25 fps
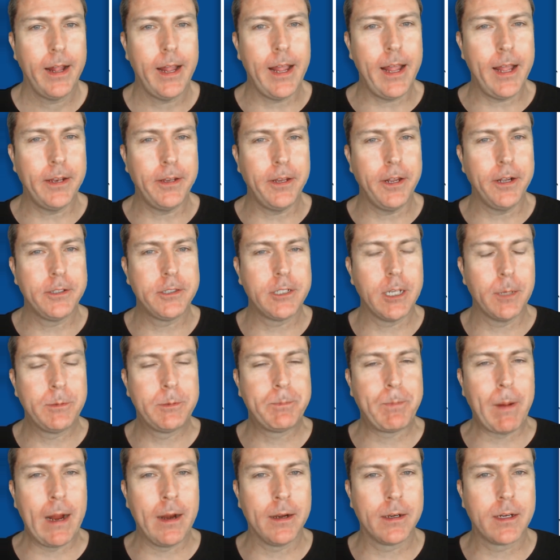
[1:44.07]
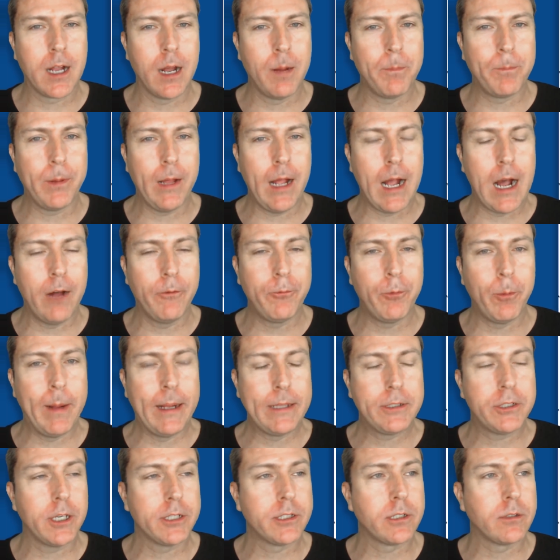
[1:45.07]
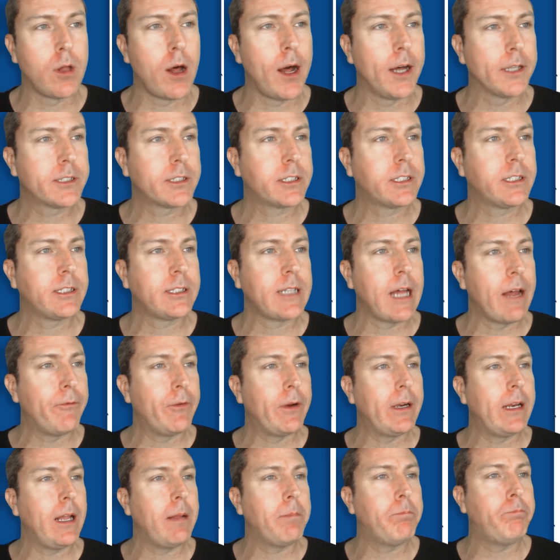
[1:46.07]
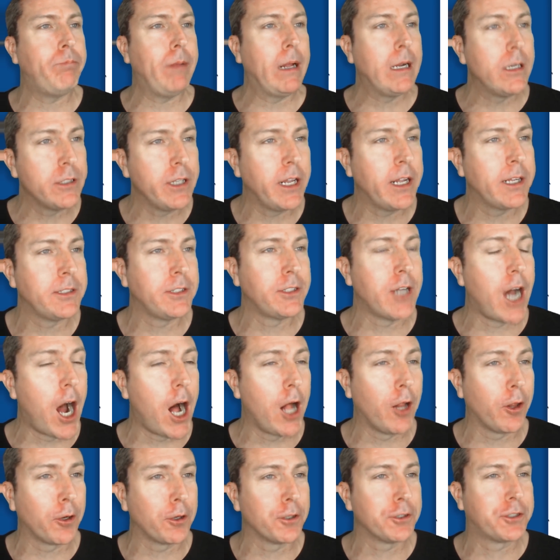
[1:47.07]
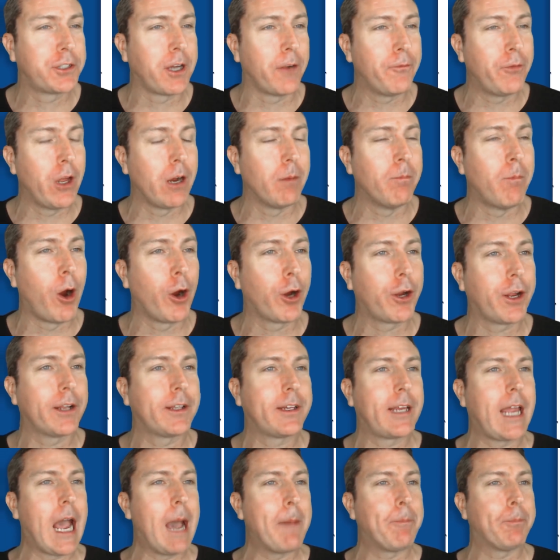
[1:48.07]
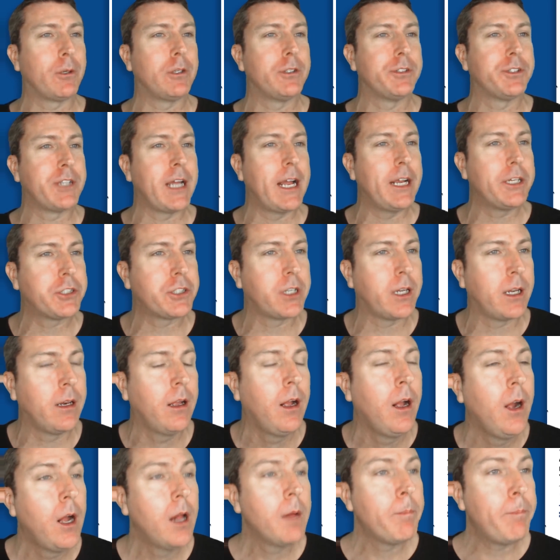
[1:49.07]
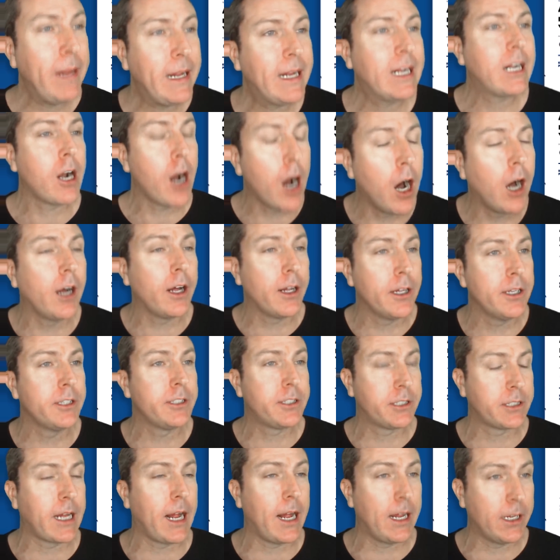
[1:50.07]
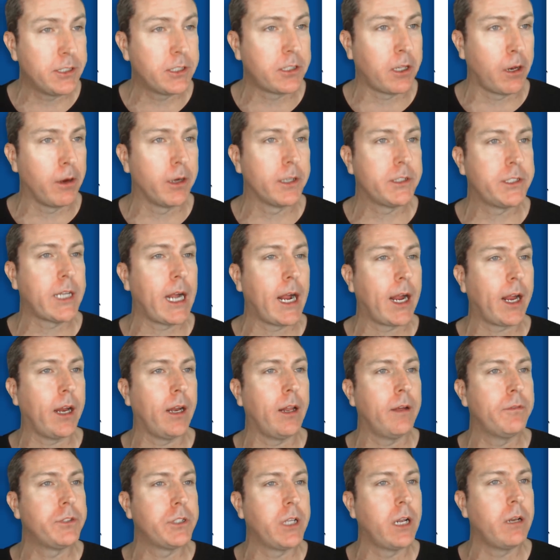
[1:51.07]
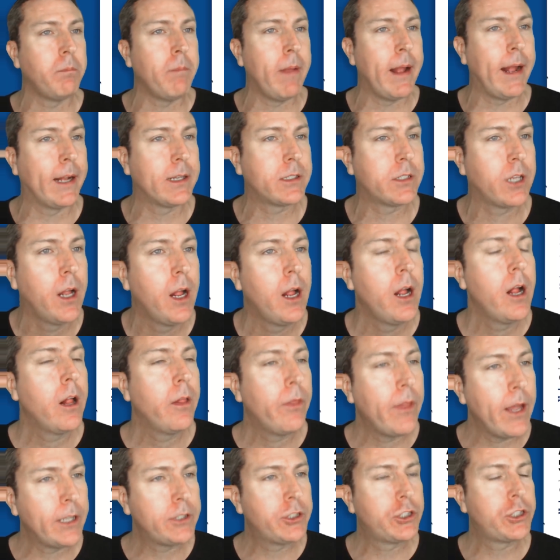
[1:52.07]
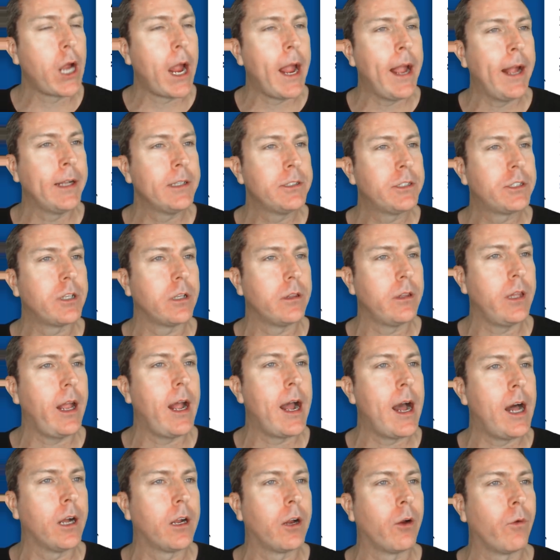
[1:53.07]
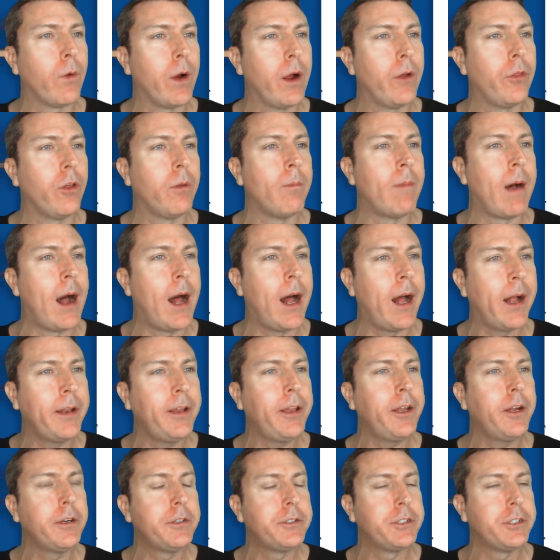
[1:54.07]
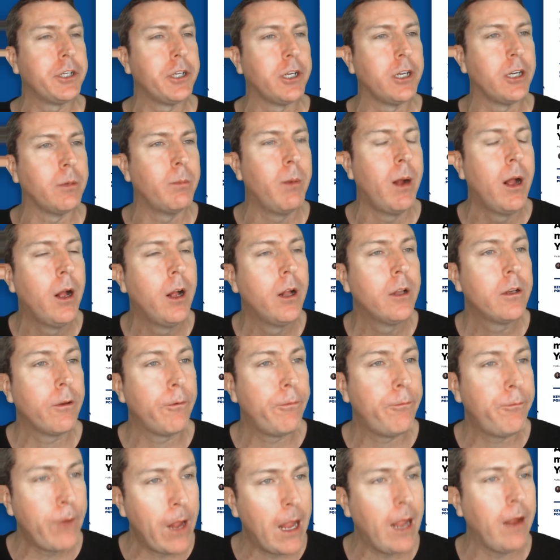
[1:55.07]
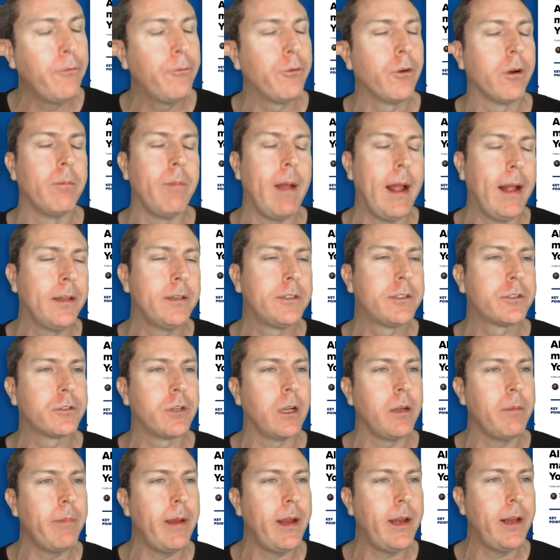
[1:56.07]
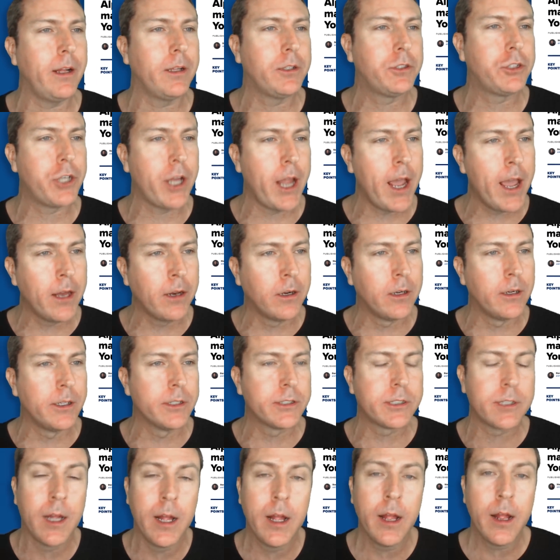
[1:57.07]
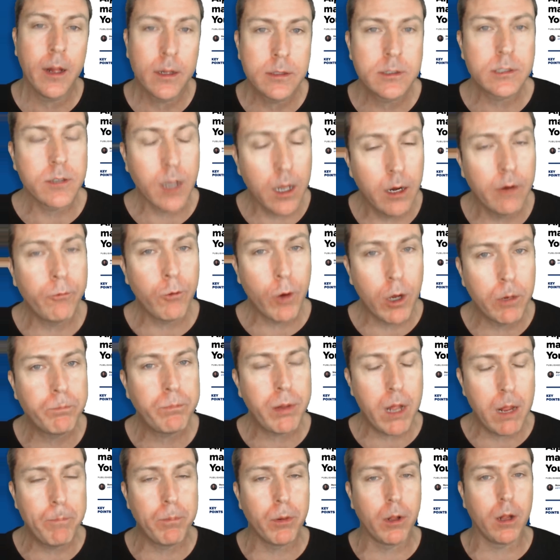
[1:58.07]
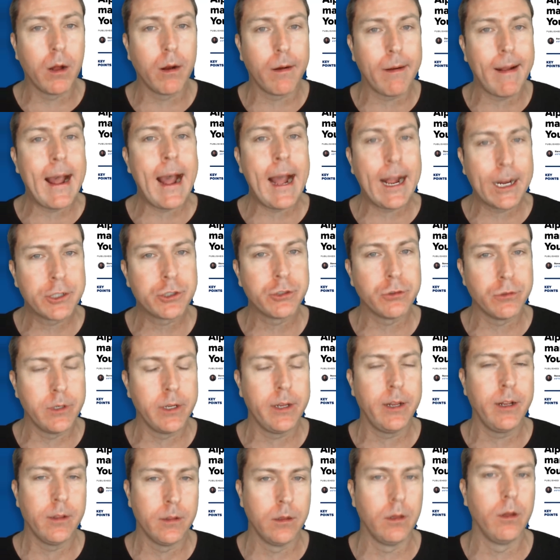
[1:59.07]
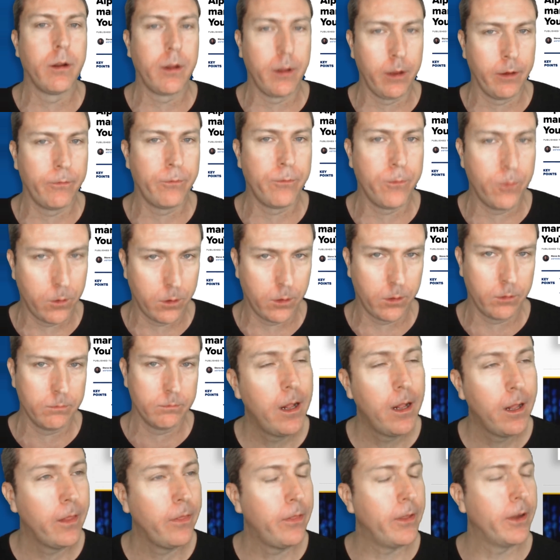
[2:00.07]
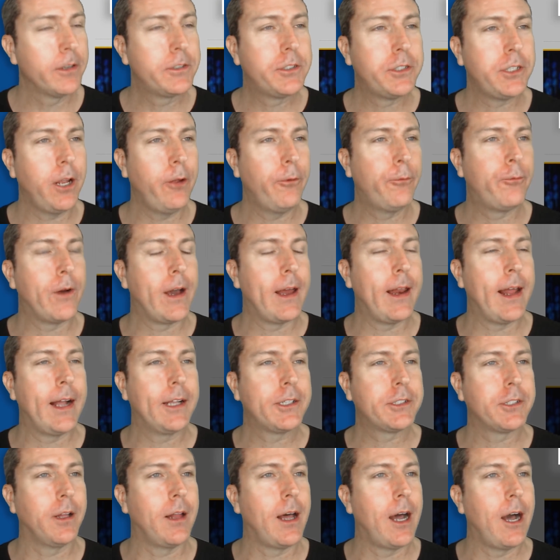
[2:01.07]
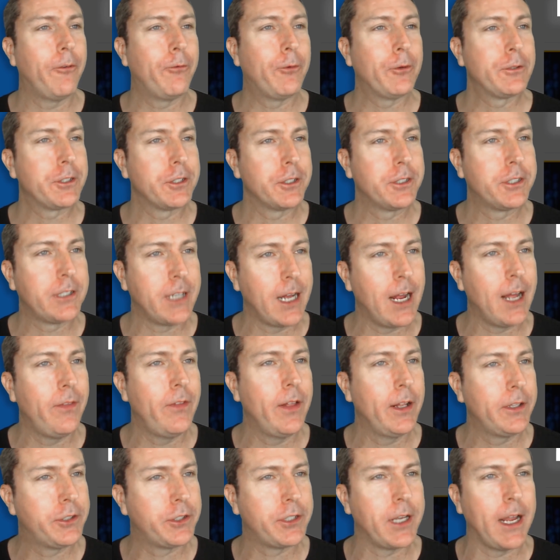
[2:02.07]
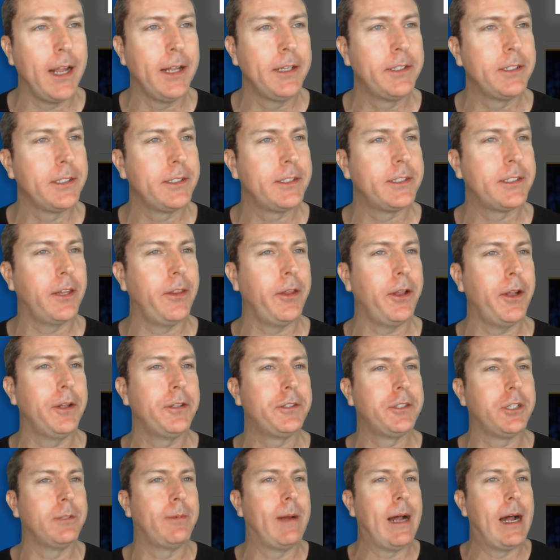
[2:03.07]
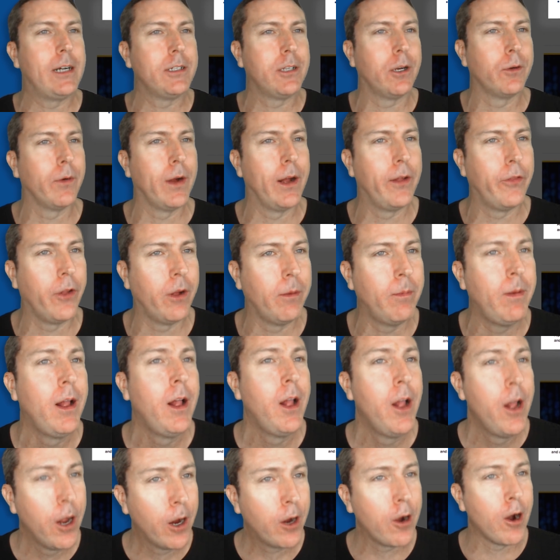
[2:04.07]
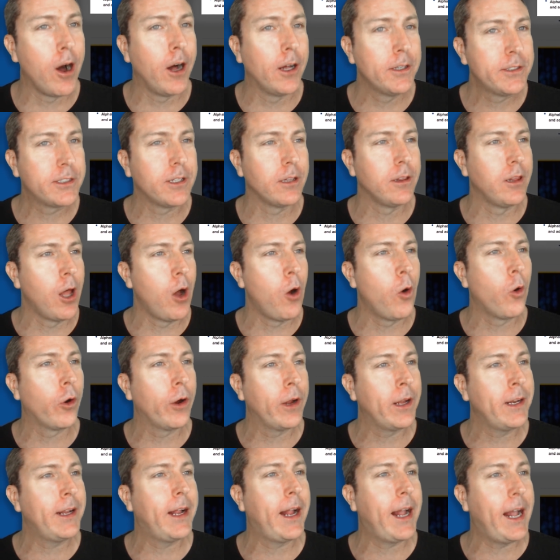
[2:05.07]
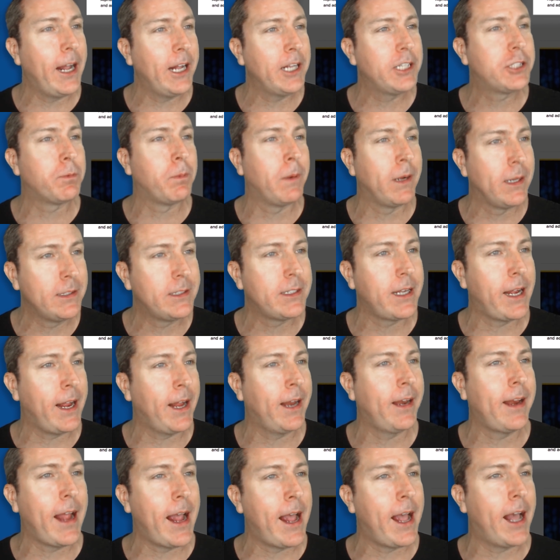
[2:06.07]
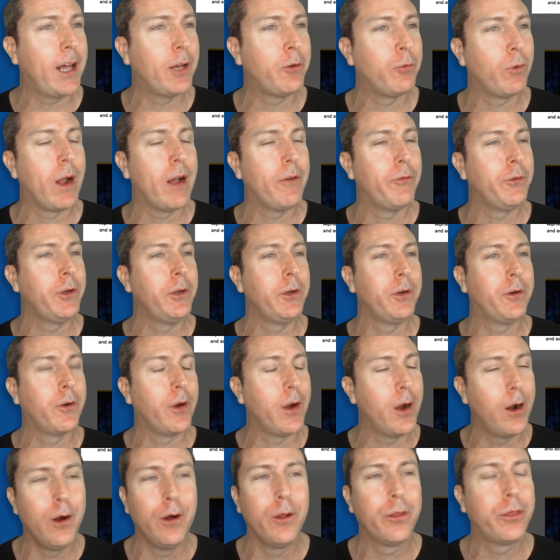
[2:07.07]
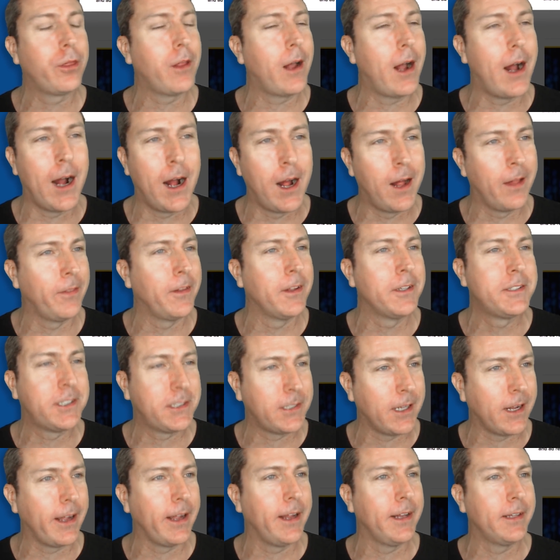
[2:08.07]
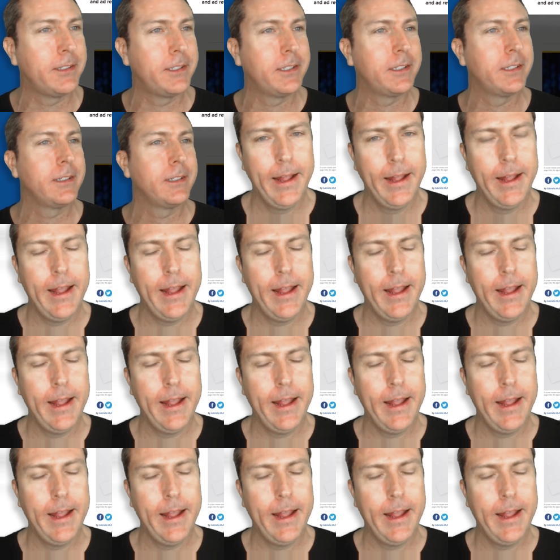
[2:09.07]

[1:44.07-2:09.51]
And YouTube's parent company, Alphabet, just lost $70 billion of their market capitalization because, as their executives admit, they changed the algorithm on YouTube to favor mainstream media channels instead of what people are actually looking for. Their chief financial officer said that changes to the YouTube algorithm caused lower engagement in ad revenue growth on the site.